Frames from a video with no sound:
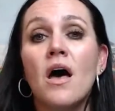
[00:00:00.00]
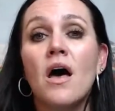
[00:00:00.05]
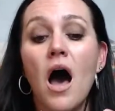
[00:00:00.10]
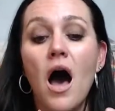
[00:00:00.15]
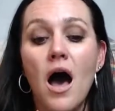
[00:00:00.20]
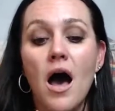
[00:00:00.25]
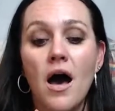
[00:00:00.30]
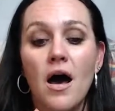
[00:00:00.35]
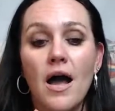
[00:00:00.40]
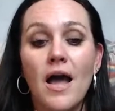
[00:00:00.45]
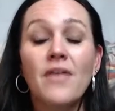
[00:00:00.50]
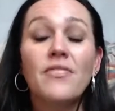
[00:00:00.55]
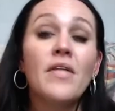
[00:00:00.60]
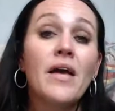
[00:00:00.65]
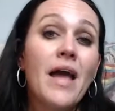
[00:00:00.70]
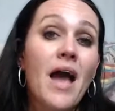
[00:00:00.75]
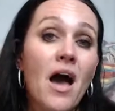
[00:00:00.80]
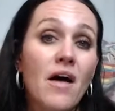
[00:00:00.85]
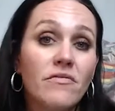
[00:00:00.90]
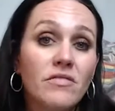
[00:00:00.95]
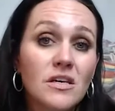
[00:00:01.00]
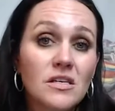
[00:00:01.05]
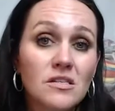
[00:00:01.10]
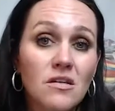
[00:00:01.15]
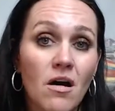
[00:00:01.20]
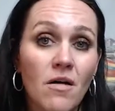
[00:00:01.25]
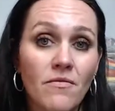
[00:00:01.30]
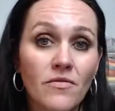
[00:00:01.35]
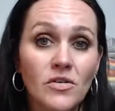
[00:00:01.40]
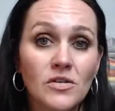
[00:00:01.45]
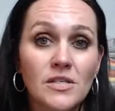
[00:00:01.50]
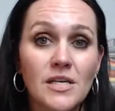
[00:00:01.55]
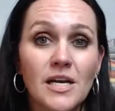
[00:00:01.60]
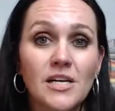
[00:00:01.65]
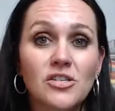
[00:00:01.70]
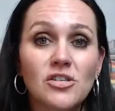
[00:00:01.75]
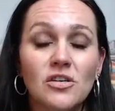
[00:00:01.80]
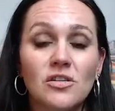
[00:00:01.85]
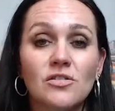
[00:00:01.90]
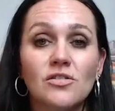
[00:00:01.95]
and they have this
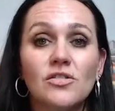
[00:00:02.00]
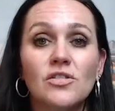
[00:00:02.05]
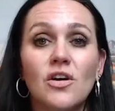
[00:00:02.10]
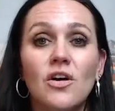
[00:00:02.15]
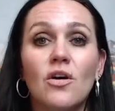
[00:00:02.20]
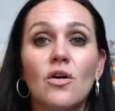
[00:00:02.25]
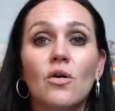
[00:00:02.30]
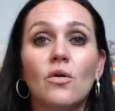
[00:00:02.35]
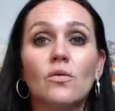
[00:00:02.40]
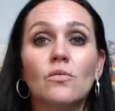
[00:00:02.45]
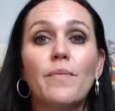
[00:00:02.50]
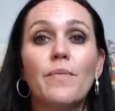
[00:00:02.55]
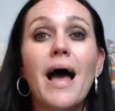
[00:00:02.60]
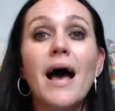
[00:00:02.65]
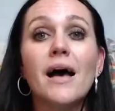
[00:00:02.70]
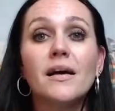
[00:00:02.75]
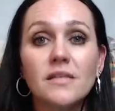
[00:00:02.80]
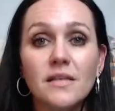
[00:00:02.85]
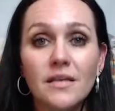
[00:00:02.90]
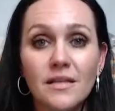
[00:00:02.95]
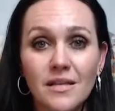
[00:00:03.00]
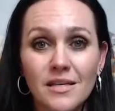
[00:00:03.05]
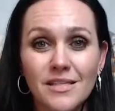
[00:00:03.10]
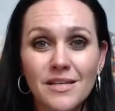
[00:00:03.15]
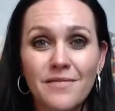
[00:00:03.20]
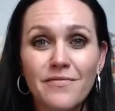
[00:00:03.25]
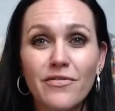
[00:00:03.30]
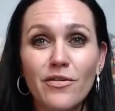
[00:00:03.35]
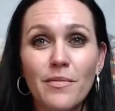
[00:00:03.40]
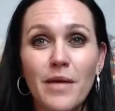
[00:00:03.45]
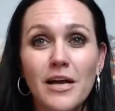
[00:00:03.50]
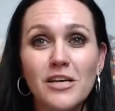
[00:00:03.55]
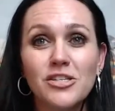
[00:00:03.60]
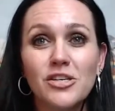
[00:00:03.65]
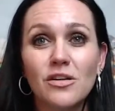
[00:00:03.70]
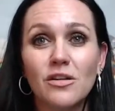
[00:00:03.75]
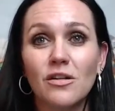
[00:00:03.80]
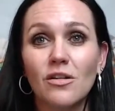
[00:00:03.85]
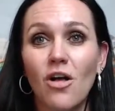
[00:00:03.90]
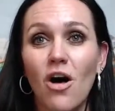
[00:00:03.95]
conversation. So passing this information
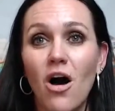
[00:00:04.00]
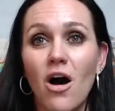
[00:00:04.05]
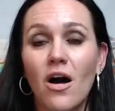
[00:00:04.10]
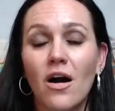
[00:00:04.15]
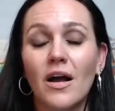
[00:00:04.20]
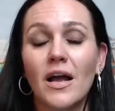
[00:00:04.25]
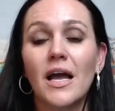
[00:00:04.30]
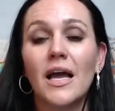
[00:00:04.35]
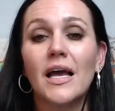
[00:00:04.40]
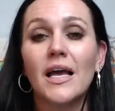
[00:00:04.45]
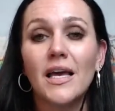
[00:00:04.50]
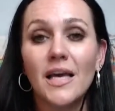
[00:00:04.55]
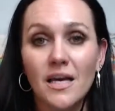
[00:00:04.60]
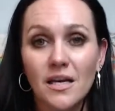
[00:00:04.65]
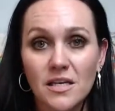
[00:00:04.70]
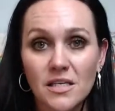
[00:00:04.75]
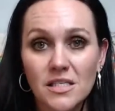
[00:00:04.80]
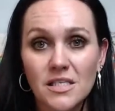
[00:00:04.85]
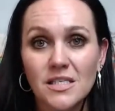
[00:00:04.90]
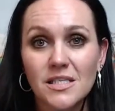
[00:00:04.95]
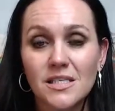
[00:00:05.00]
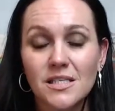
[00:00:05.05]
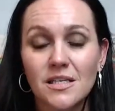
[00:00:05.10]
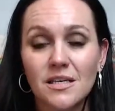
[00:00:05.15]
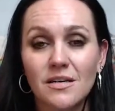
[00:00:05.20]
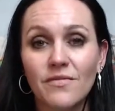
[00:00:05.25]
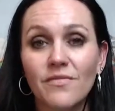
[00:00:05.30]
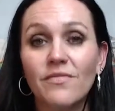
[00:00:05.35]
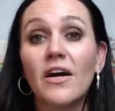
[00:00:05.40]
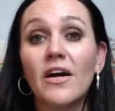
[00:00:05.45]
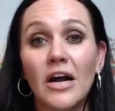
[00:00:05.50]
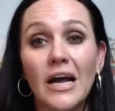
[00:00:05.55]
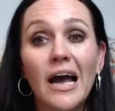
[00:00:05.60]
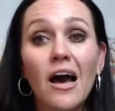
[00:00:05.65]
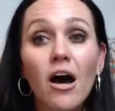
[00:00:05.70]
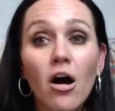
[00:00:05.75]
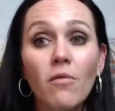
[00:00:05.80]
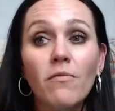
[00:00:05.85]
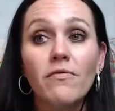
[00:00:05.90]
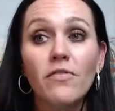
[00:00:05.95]
along is very
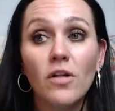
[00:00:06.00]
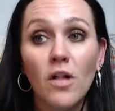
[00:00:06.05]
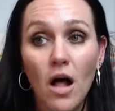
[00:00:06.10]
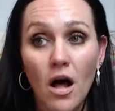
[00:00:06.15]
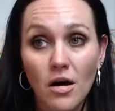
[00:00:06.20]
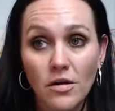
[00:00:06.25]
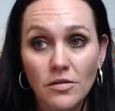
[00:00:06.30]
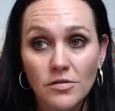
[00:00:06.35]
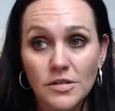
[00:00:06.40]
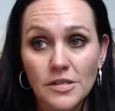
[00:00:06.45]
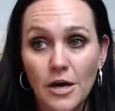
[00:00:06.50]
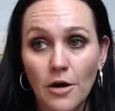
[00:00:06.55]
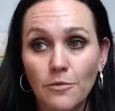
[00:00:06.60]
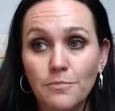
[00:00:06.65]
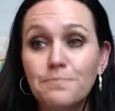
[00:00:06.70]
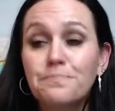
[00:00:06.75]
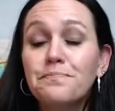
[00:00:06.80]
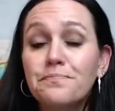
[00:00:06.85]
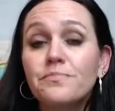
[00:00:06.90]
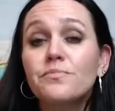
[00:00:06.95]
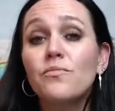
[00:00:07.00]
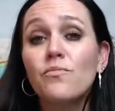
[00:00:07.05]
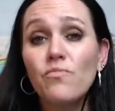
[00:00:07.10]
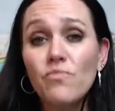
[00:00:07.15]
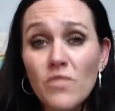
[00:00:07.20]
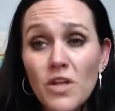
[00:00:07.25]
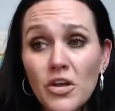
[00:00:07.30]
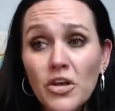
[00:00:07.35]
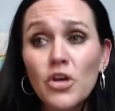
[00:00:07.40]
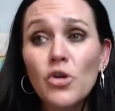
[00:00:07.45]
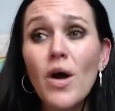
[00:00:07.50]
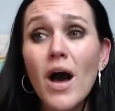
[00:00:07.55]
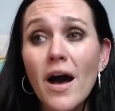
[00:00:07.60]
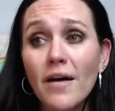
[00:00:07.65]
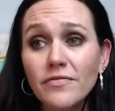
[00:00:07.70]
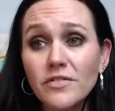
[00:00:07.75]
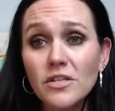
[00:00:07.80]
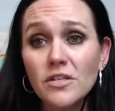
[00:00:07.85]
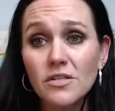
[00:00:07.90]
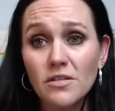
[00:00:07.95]
helpful also. You
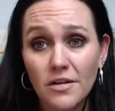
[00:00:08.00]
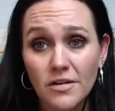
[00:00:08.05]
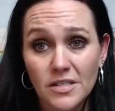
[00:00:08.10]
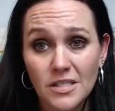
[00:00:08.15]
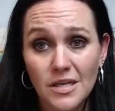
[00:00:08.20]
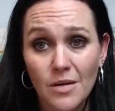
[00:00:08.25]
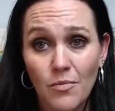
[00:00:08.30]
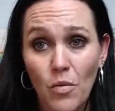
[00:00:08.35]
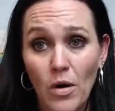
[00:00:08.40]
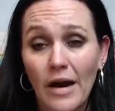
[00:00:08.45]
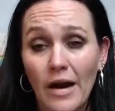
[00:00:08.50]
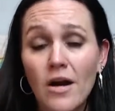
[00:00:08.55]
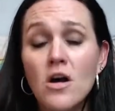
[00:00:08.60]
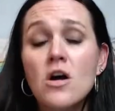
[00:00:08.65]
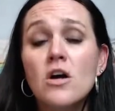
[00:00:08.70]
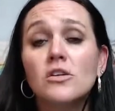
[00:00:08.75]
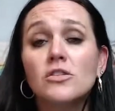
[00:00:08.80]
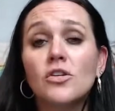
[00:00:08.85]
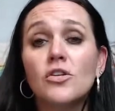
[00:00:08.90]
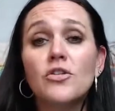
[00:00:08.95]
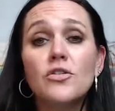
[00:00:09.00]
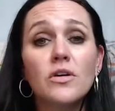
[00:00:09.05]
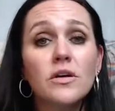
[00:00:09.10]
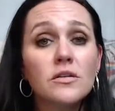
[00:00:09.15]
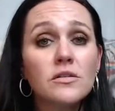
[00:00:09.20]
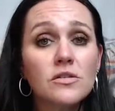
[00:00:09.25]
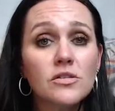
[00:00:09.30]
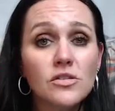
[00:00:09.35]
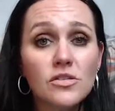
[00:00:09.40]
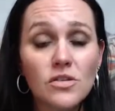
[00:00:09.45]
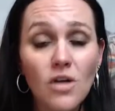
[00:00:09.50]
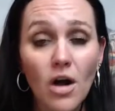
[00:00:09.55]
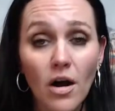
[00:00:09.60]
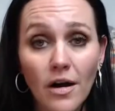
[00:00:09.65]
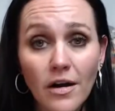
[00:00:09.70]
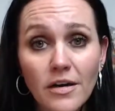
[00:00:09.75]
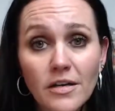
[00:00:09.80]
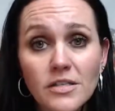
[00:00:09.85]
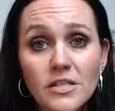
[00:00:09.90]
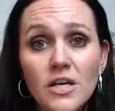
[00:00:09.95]
have to start somewhere. So you can
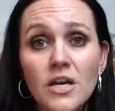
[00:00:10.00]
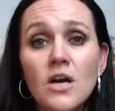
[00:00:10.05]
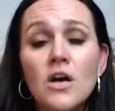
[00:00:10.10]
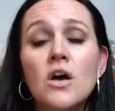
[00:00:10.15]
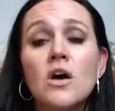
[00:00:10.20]
start